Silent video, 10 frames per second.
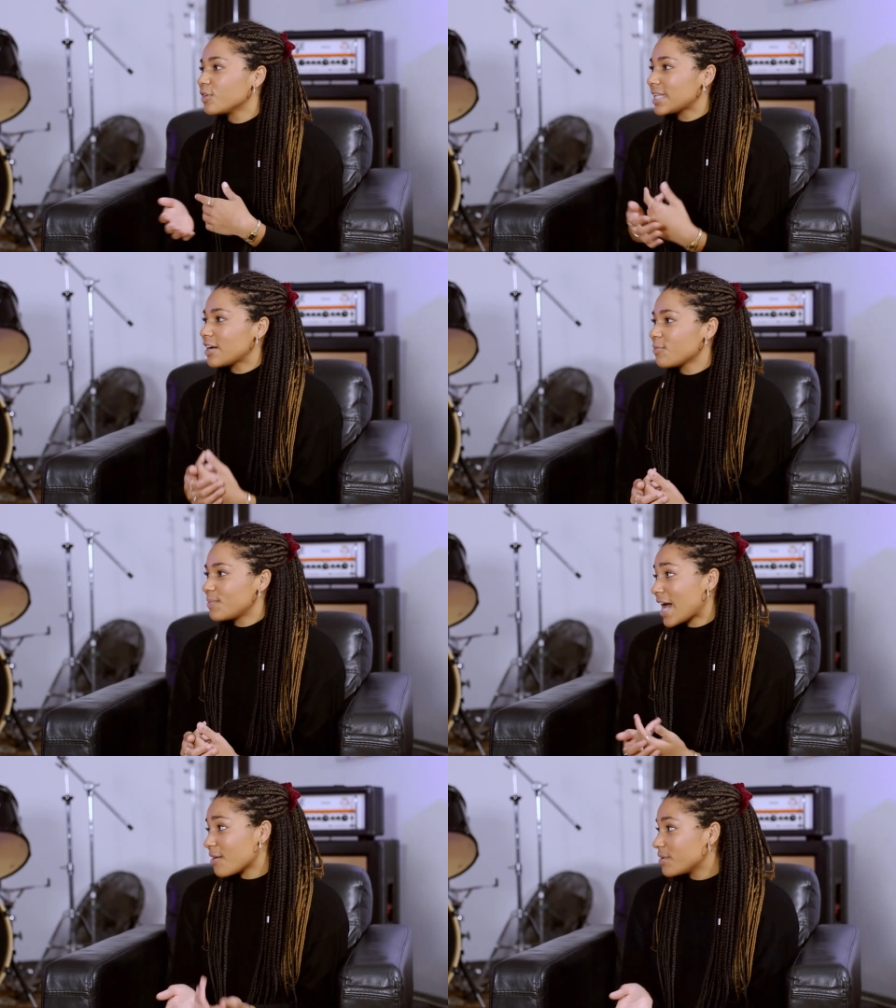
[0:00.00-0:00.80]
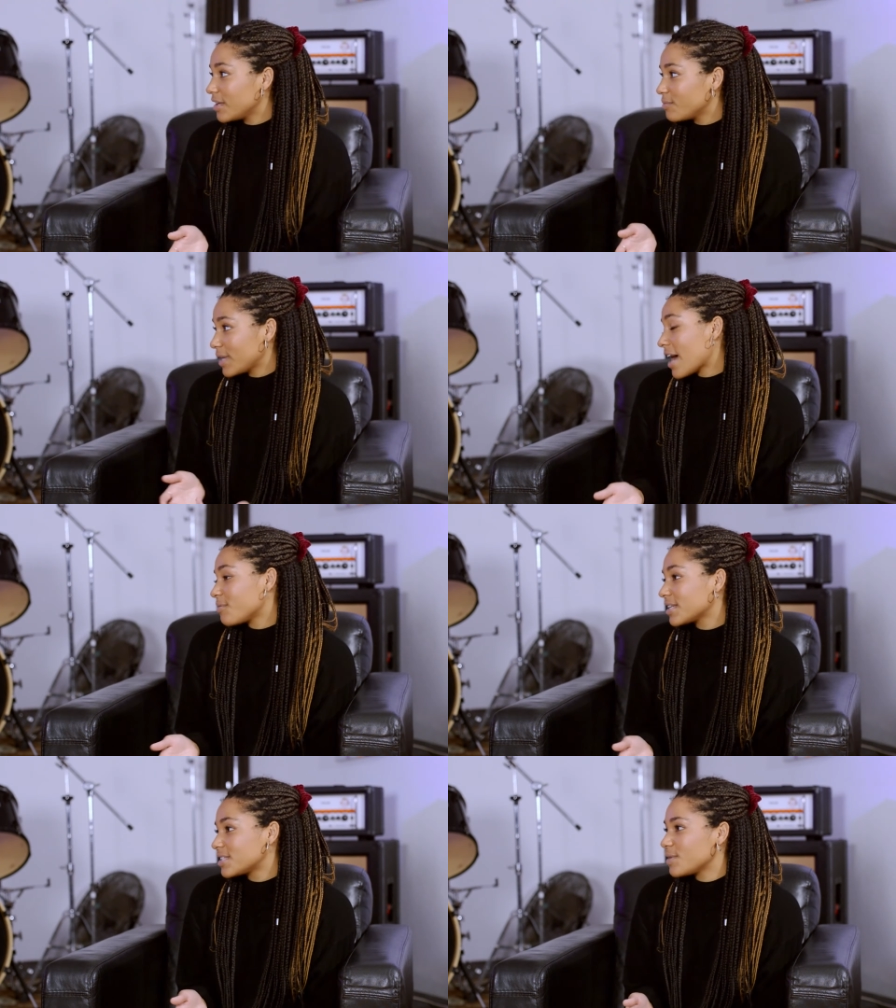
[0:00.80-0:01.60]
and they'll be
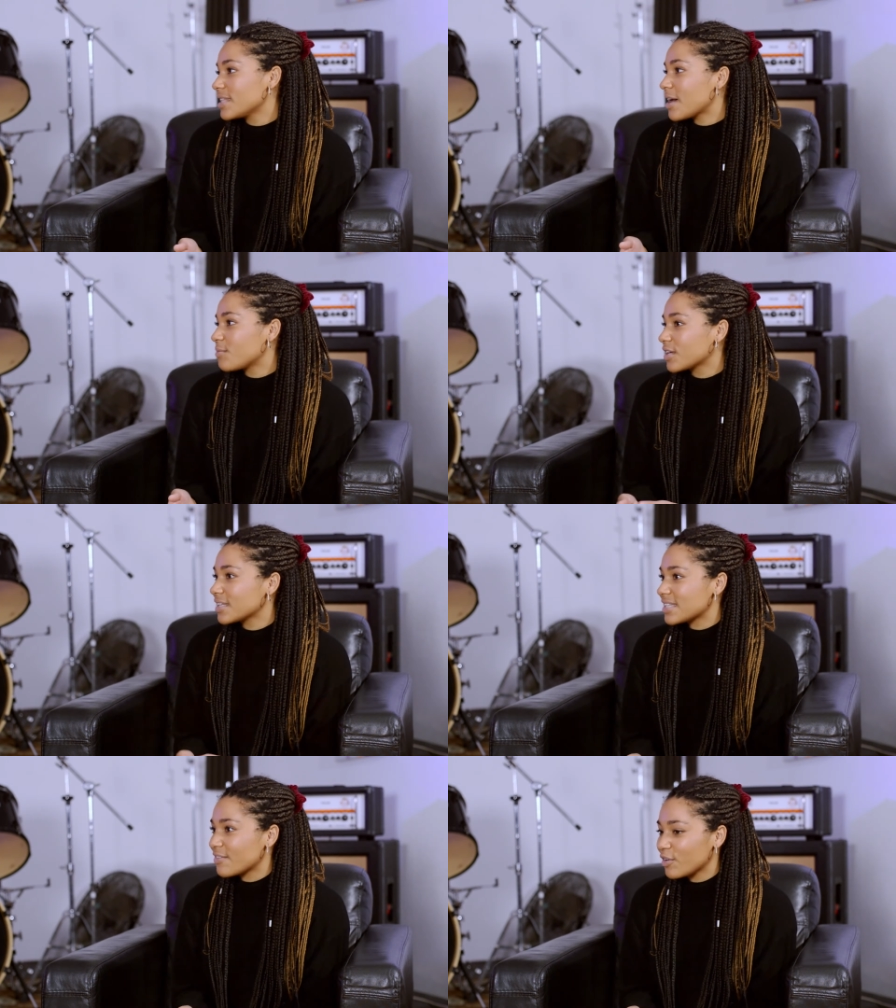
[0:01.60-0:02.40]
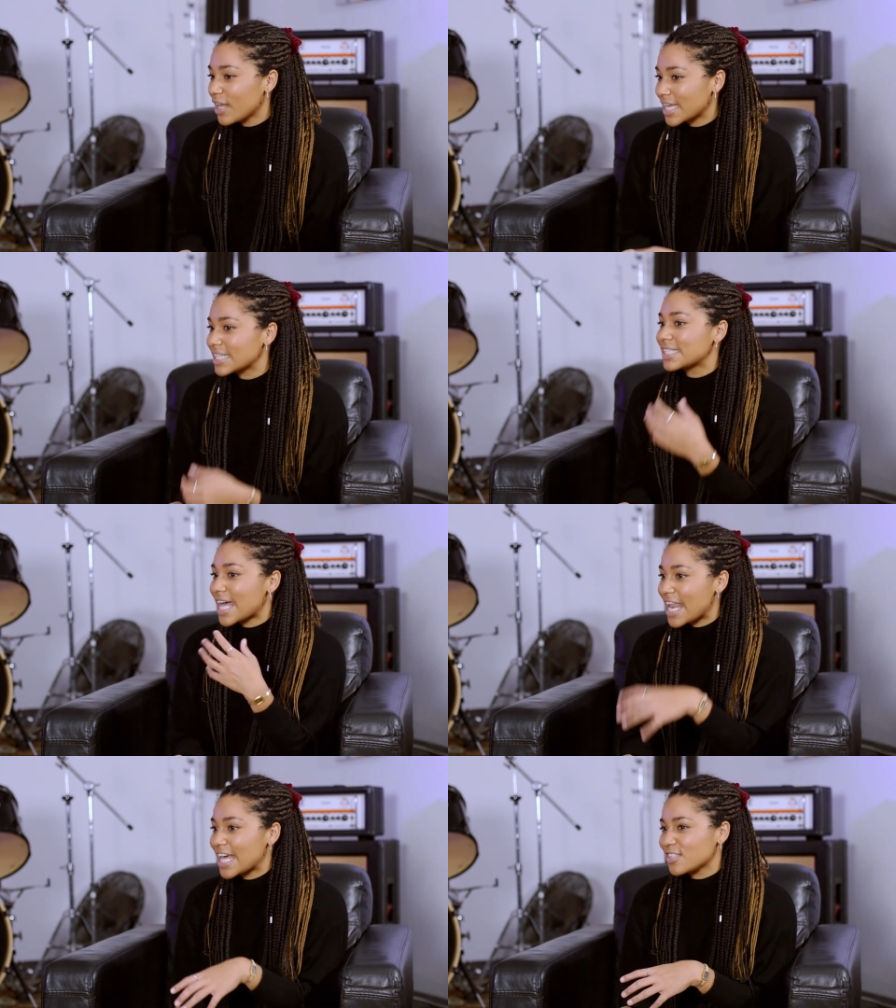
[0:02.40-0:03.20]
happier to be there because they feel like it's
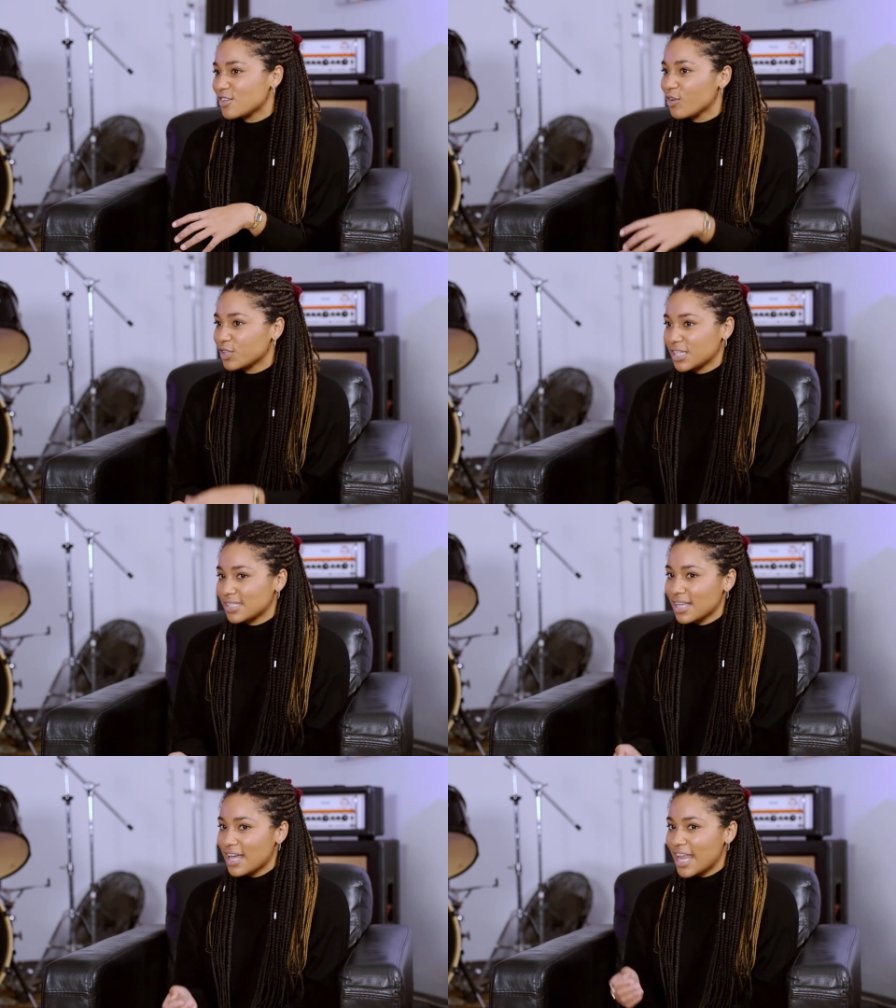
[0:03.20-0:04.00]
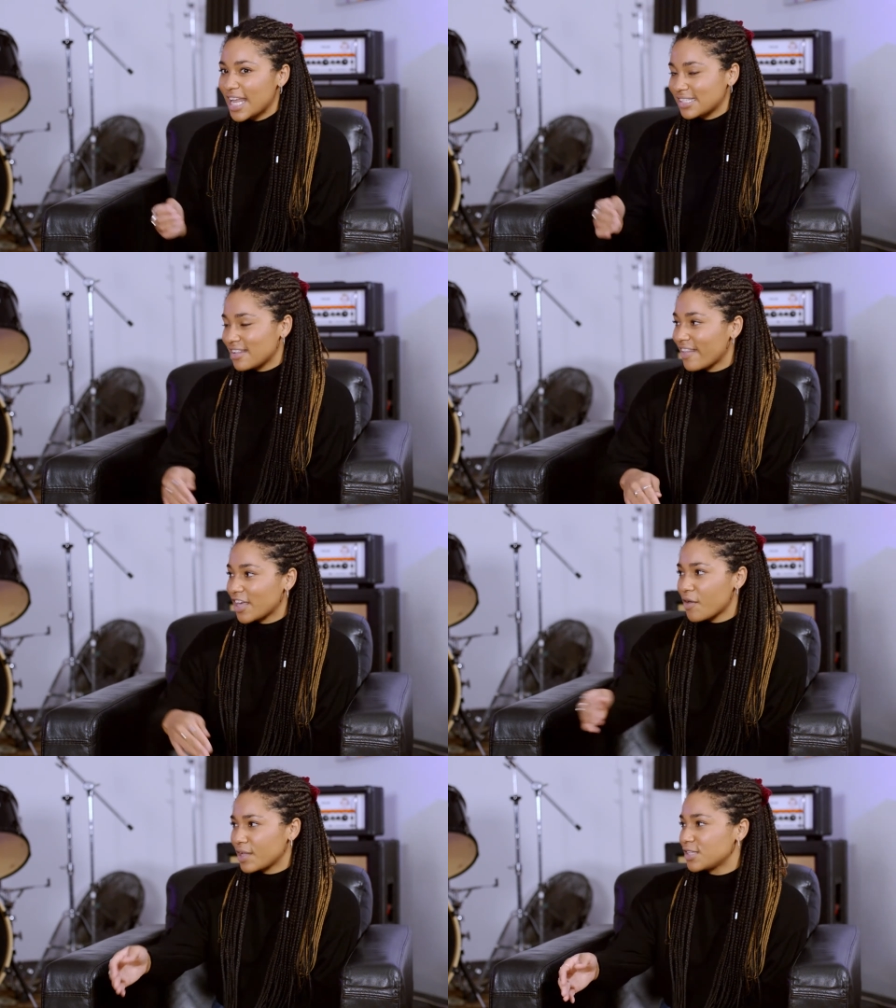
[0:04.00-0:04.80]
their lesson, not just a lesson that
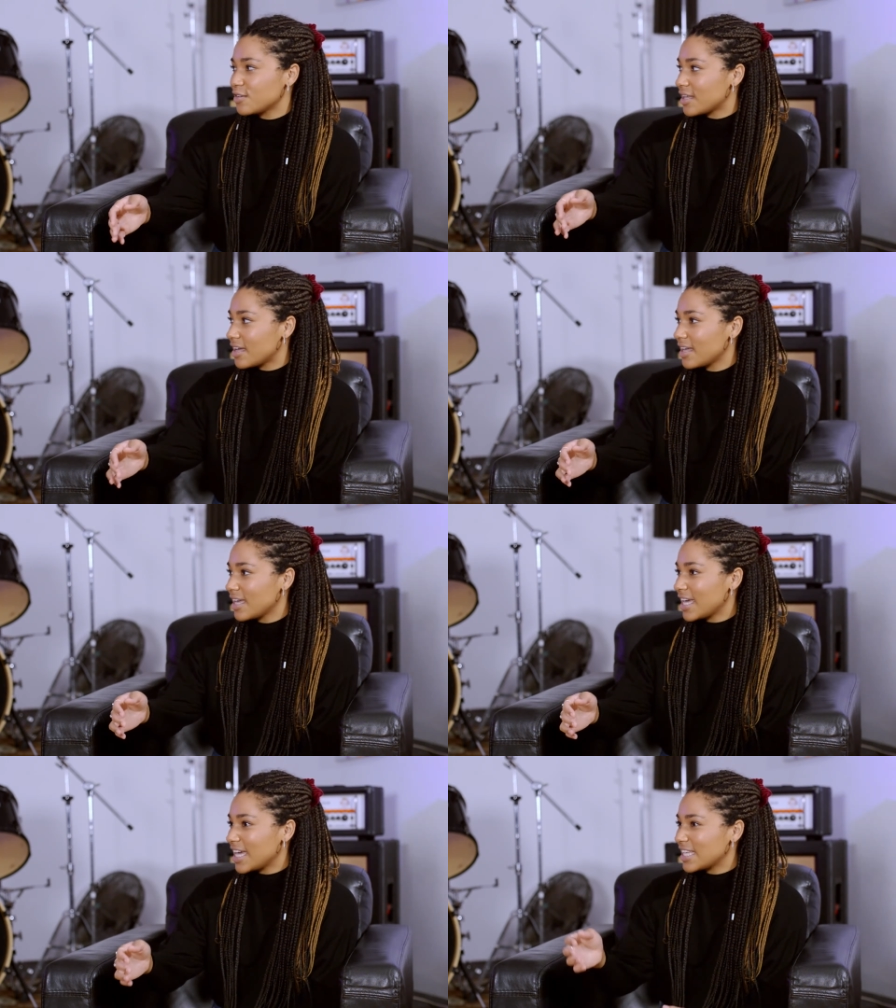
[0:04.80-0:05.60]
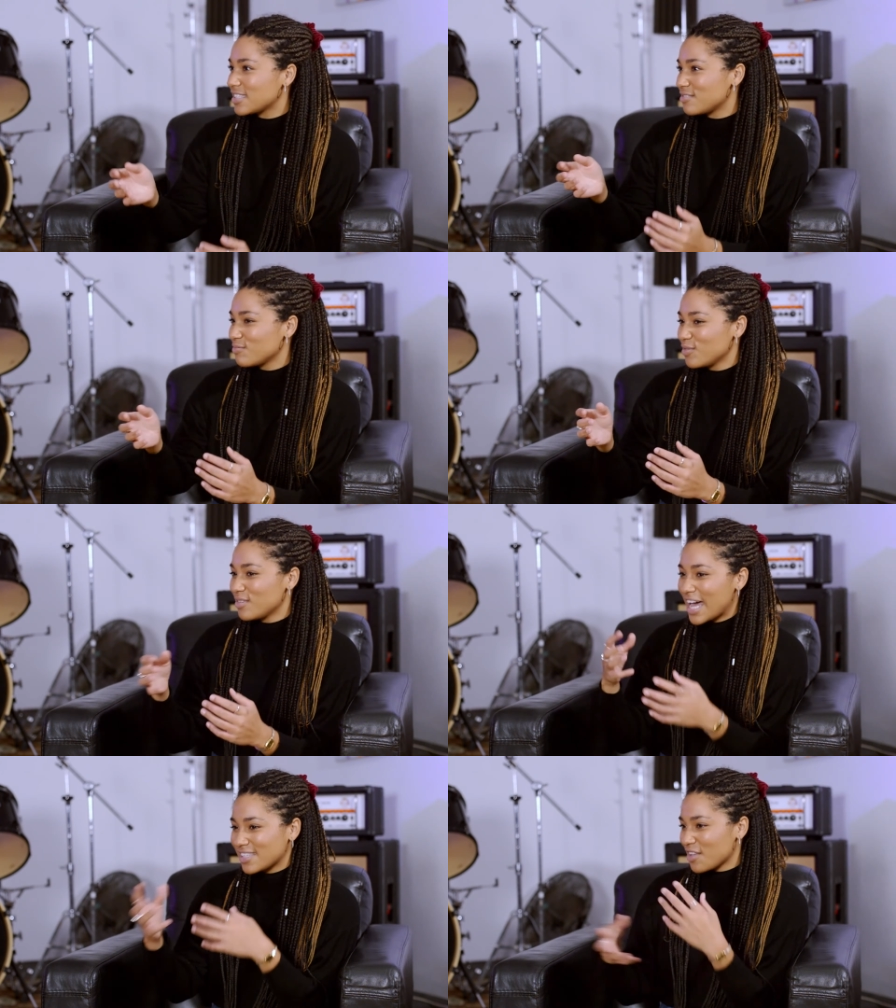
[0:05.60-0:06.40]
they're going to that
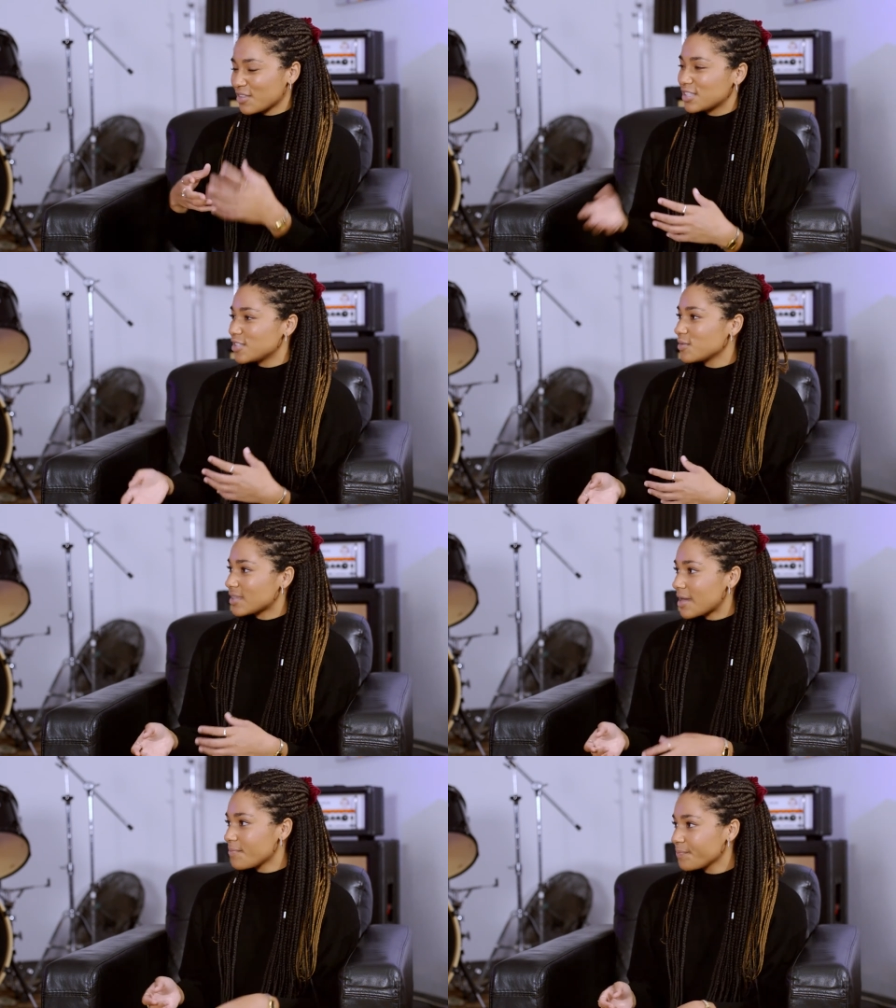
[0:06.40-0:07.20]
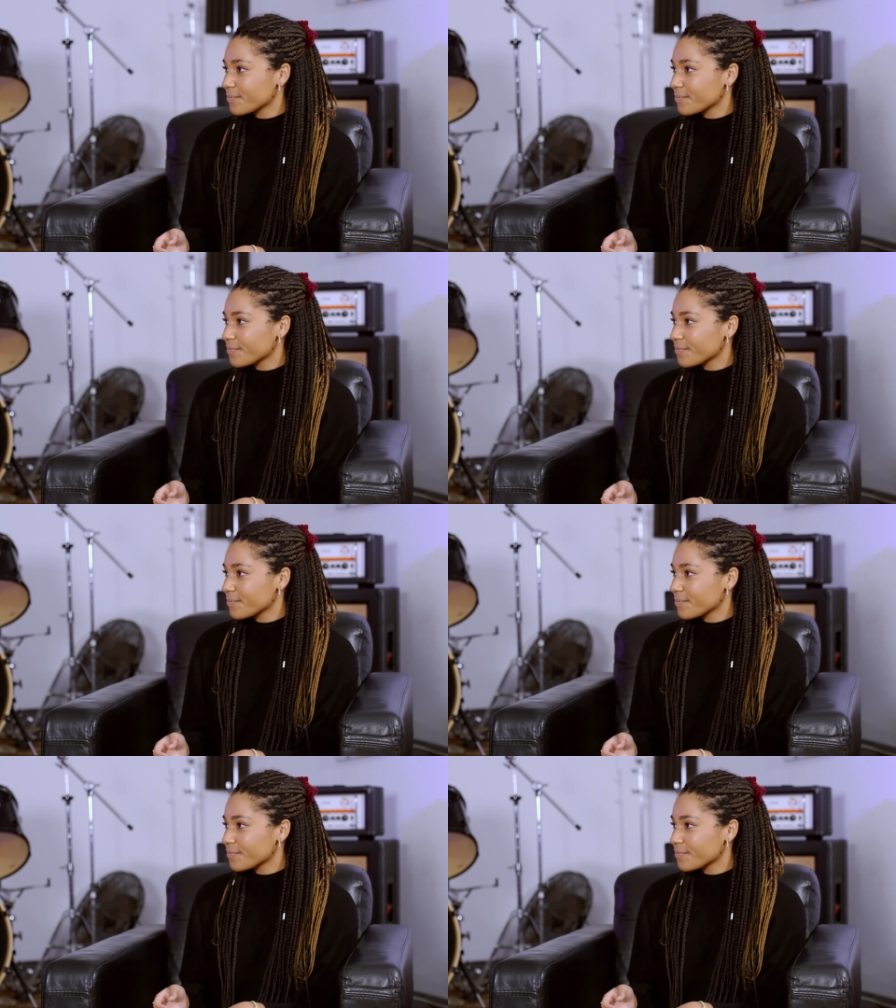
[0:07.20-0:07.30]
has nothing to do with them.